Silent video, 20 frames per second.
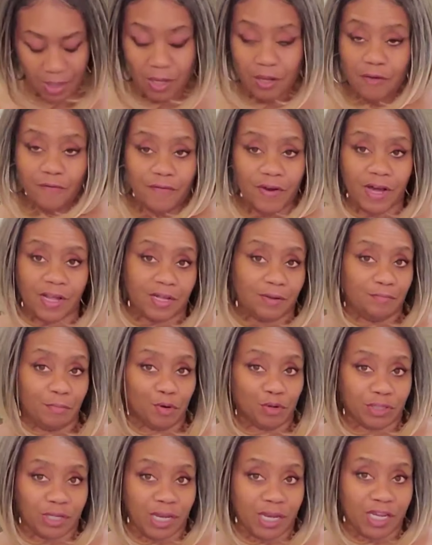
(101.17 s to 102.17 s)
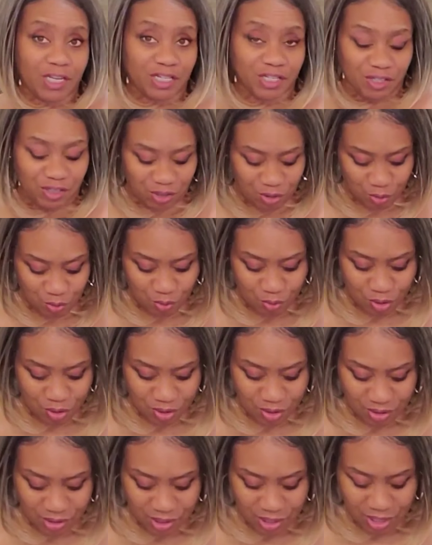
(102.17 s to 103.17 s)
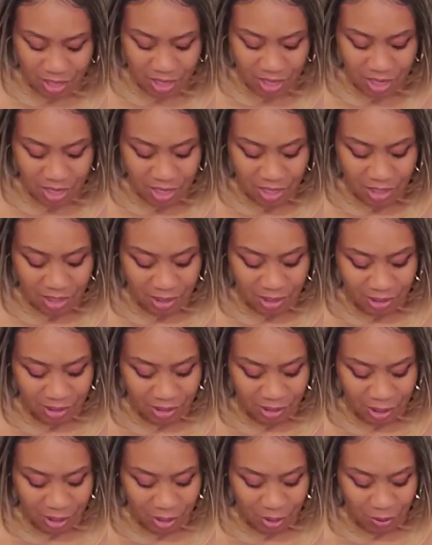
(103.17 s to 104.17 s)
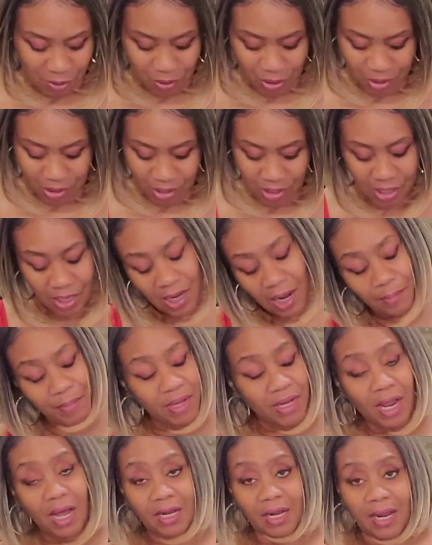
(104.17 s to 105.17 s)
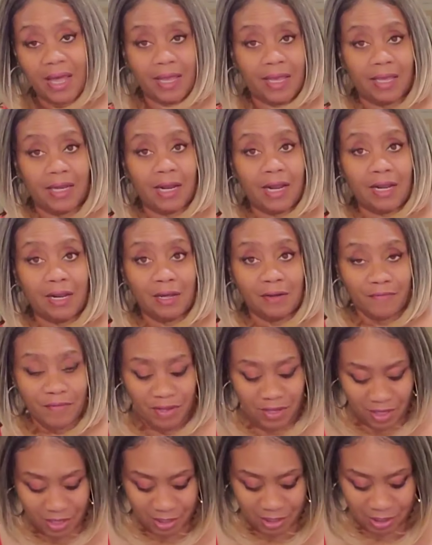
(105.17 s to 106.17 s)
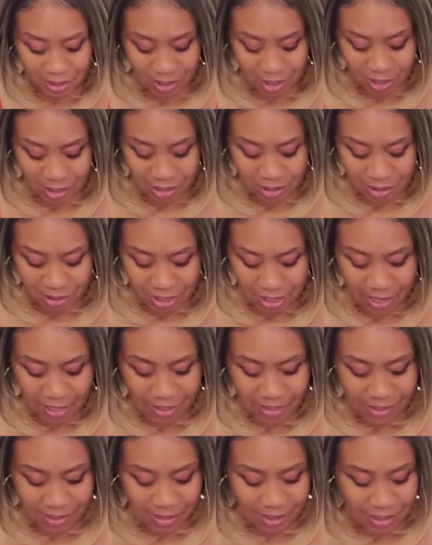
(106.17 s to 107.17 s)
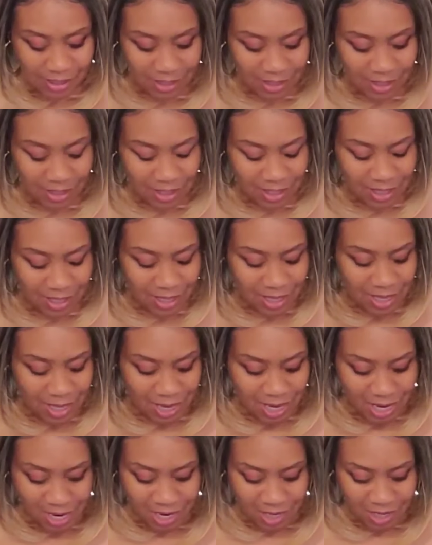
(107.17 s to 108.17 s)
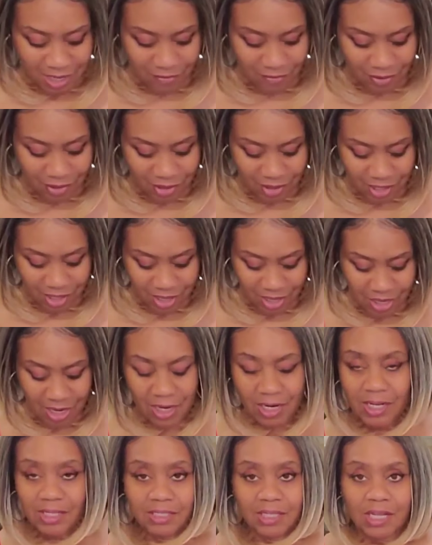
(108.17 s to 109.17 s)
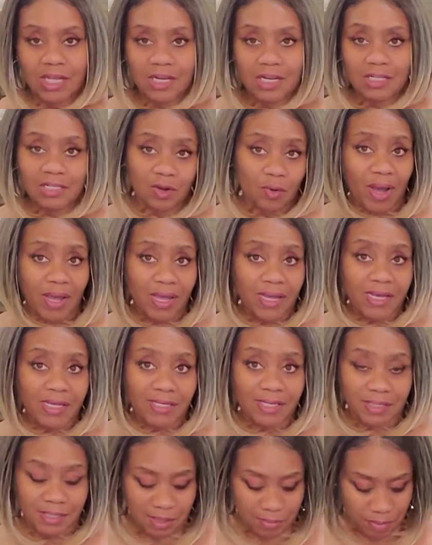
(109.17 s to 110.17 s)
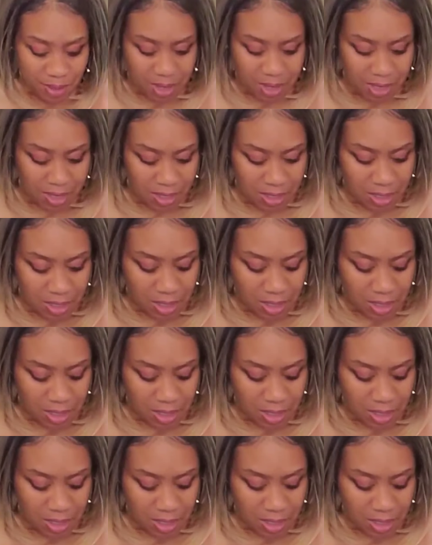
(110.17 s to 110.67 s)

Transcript: you find in most Asian stores. So, and I mean, I like it. I love it. It's tasty and everything, and it's quite easy to make.